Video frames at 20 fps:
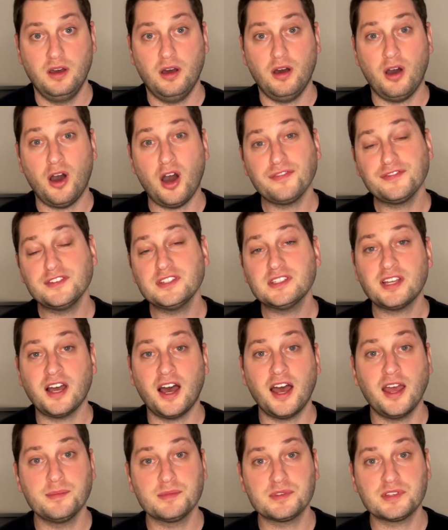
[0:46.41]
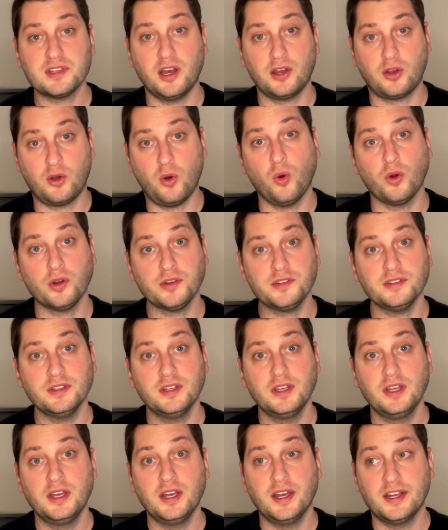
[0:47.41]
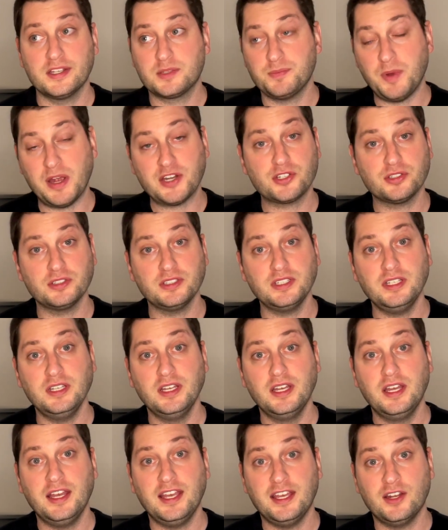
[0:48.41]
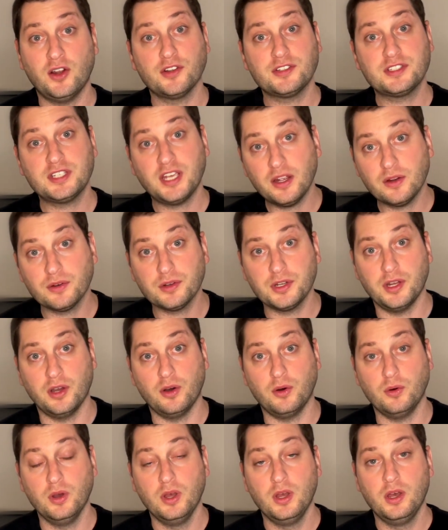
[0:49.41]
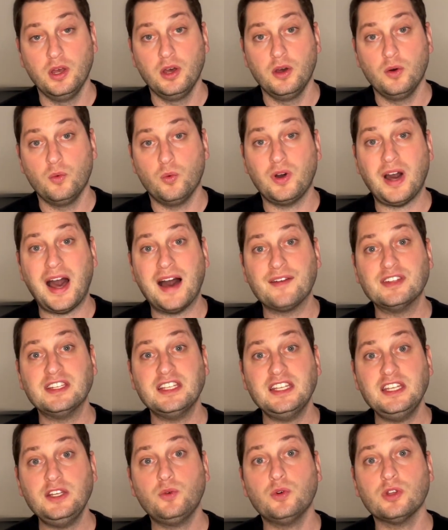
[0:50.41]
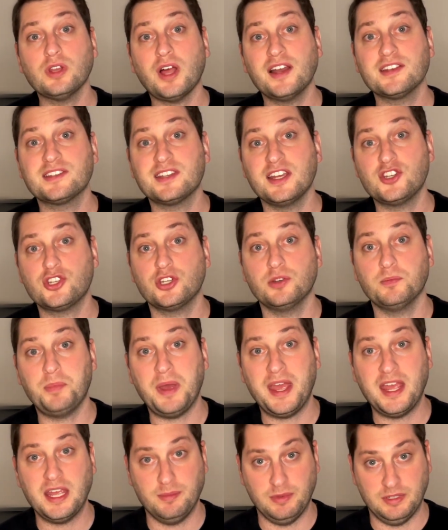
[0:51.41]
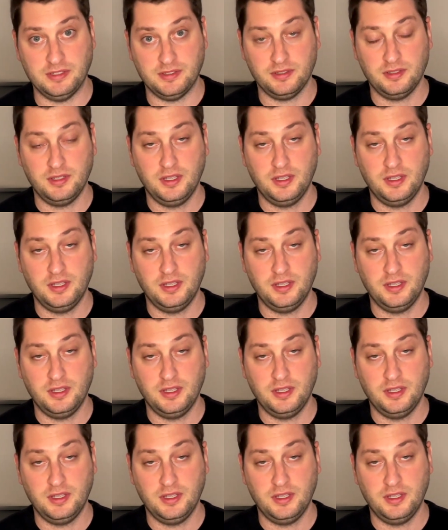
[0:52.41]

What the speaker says: Oftentimes, a court, especially in Ontario, will have an equalization payment.